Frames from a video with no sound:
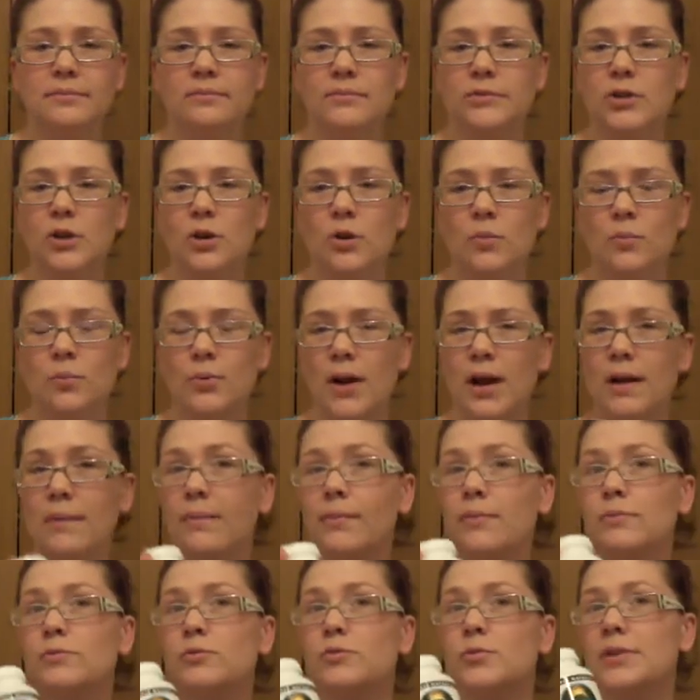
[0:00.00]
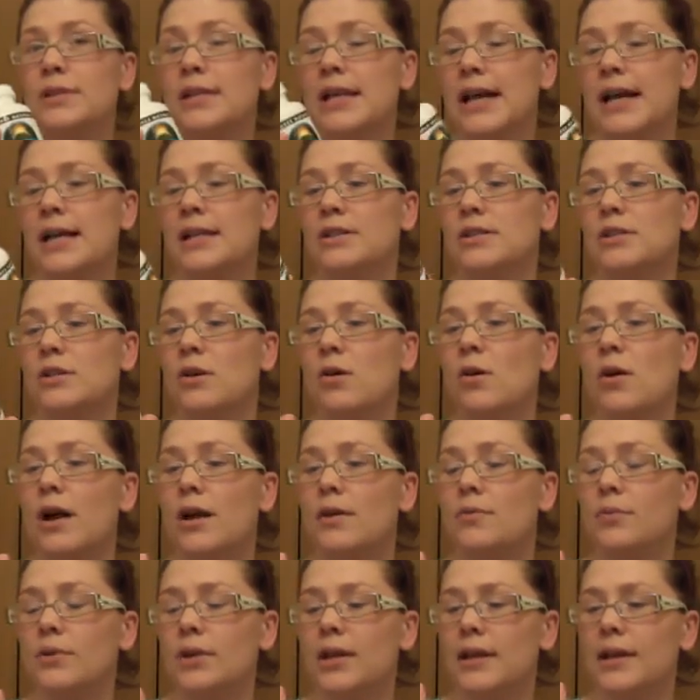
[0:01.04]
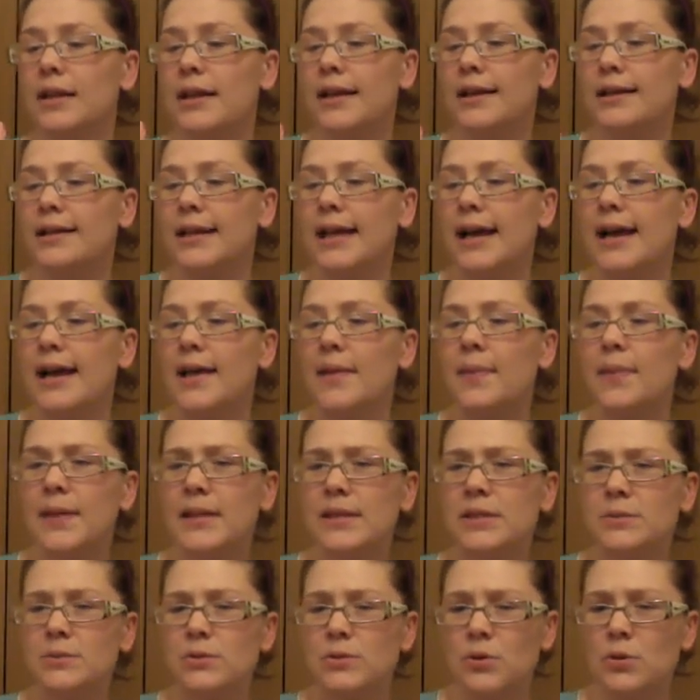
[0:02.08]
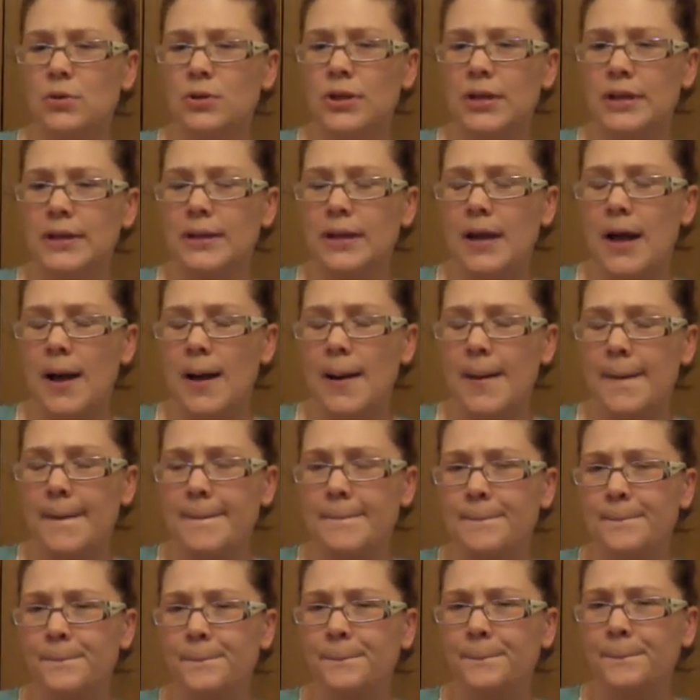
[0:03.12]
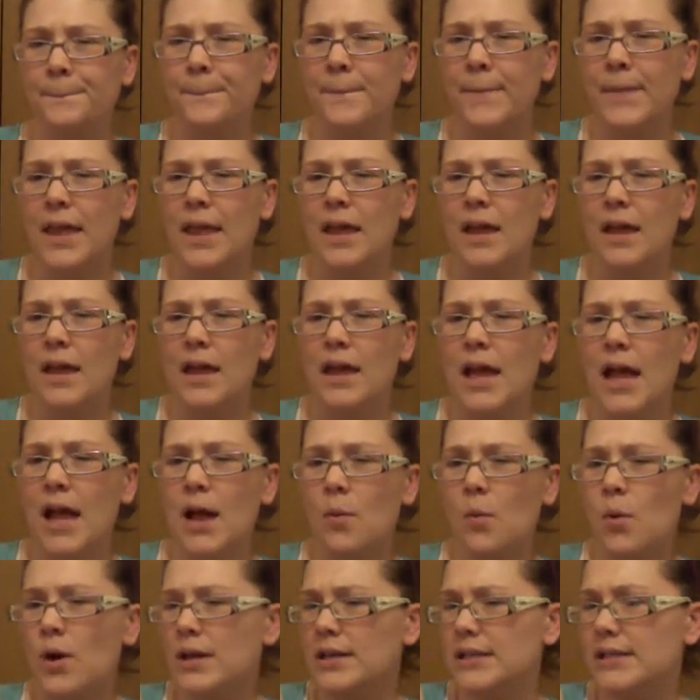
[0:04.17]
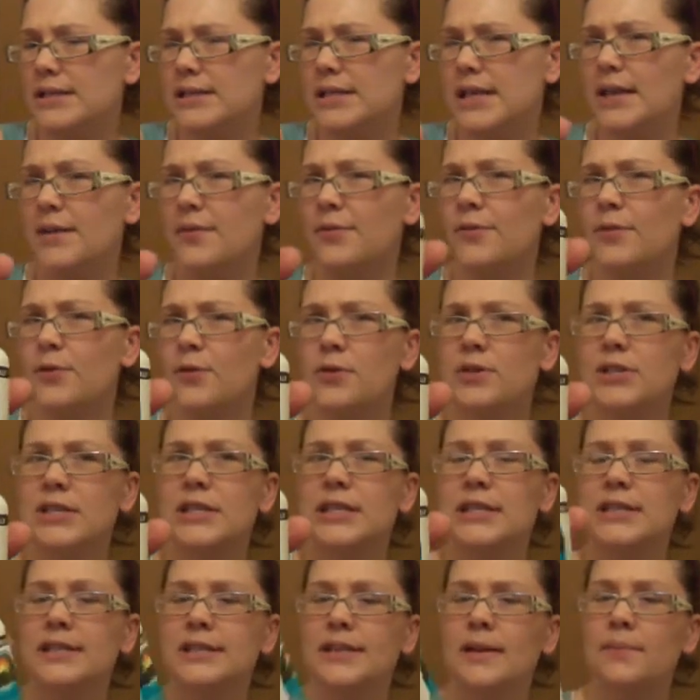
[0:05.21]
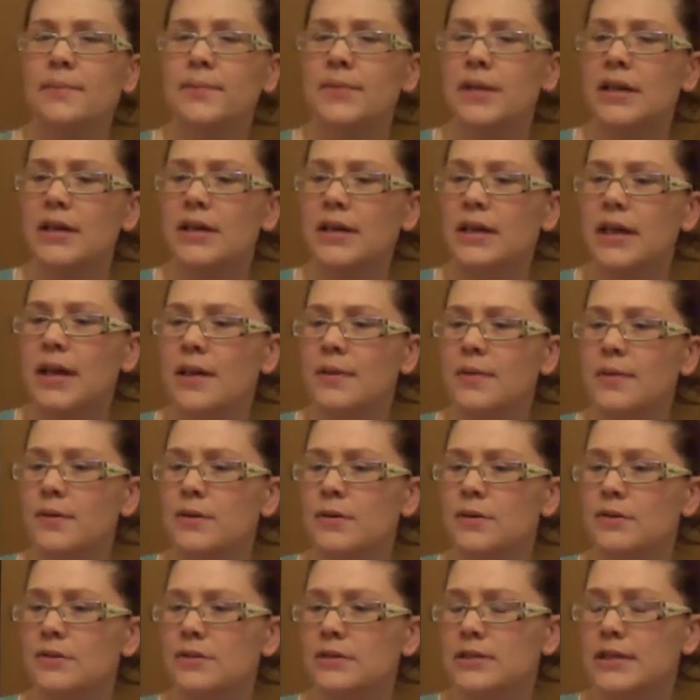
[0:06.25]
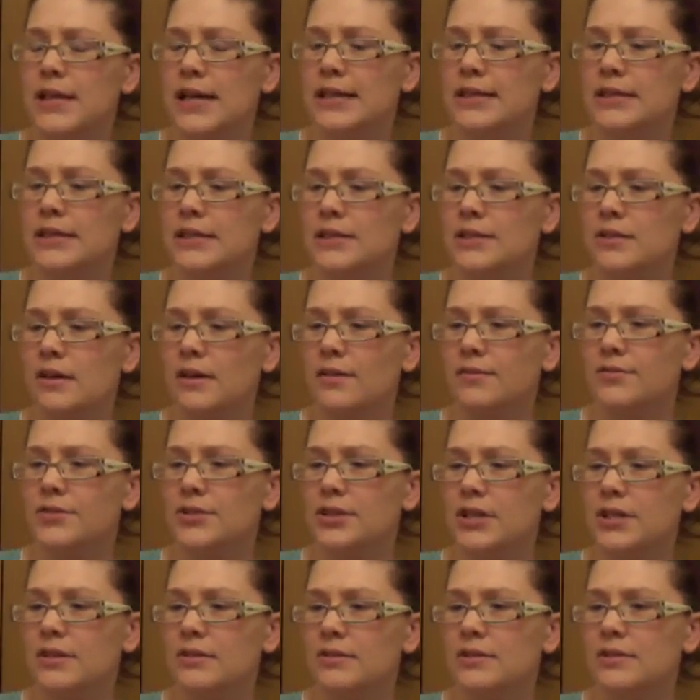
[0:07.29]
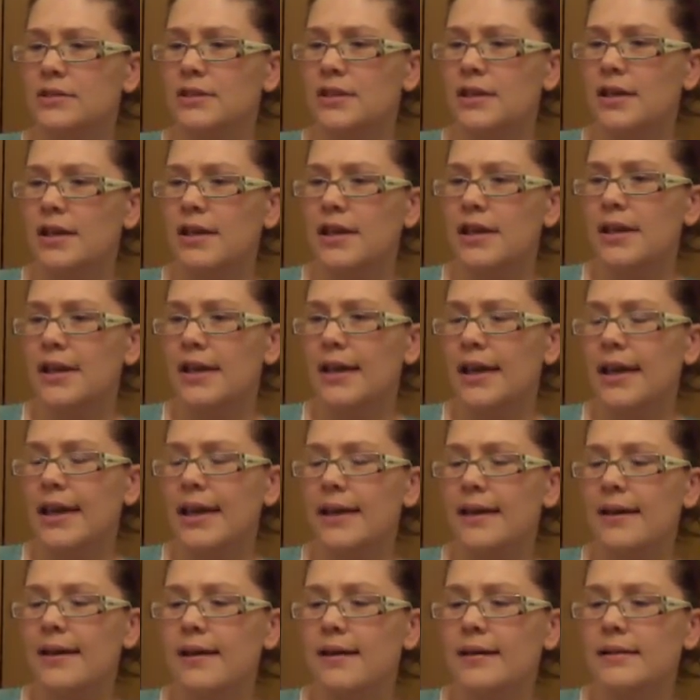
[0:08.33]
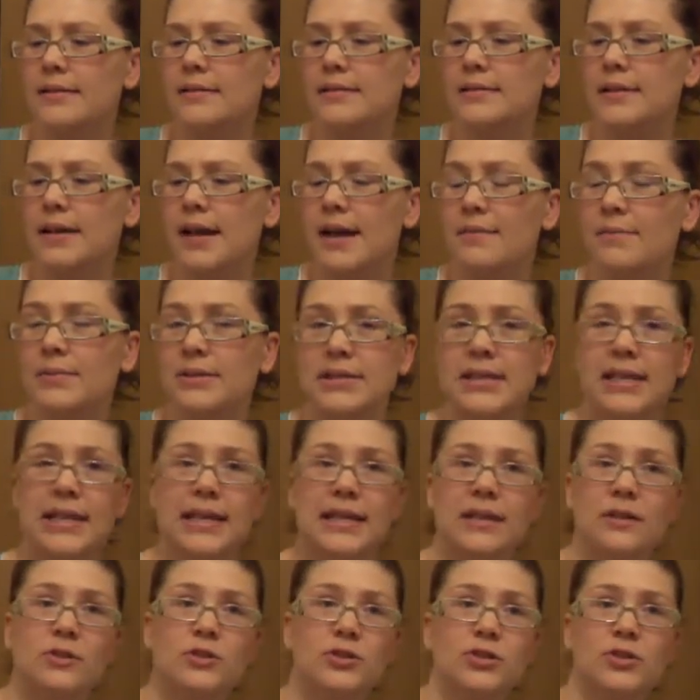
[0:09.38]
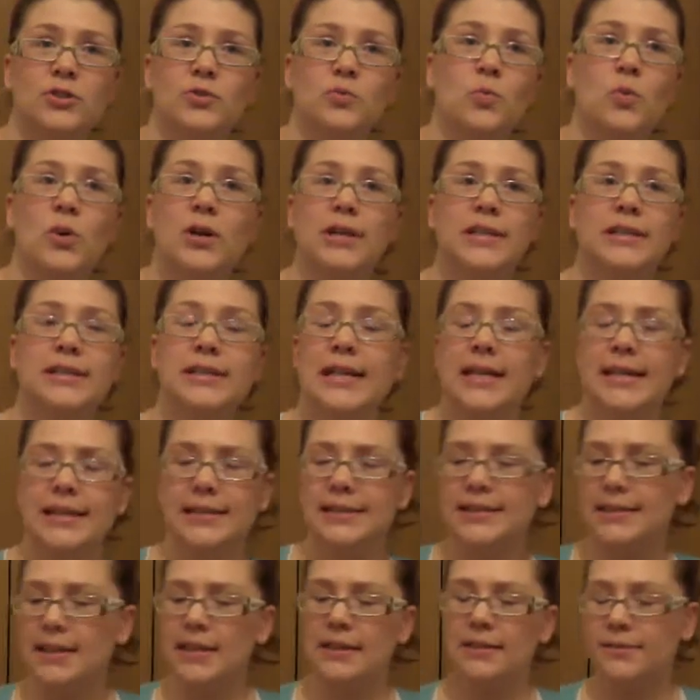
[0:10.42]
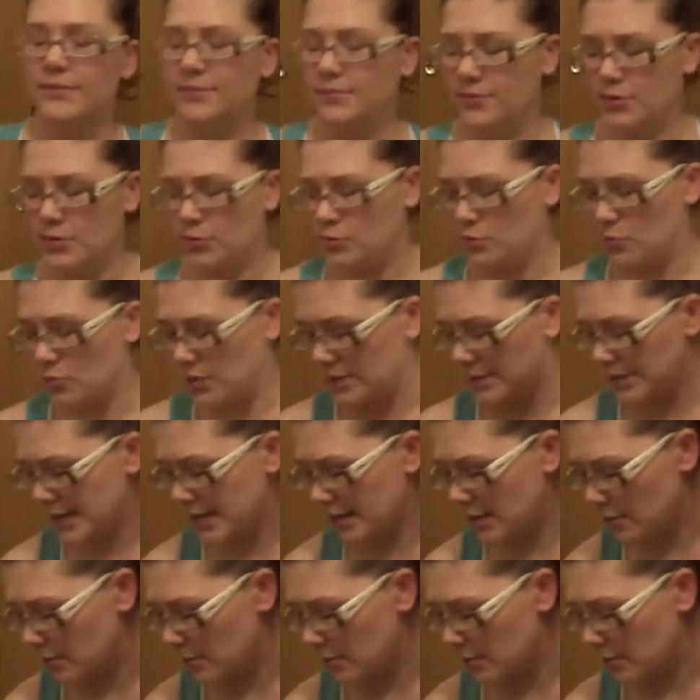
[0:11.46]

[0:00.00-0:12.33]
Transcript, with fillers: No problems with that, so I really like that. And this was only I want to say 13 something, and there's 90 soft gels. And I've been taking just one a day instead of two a day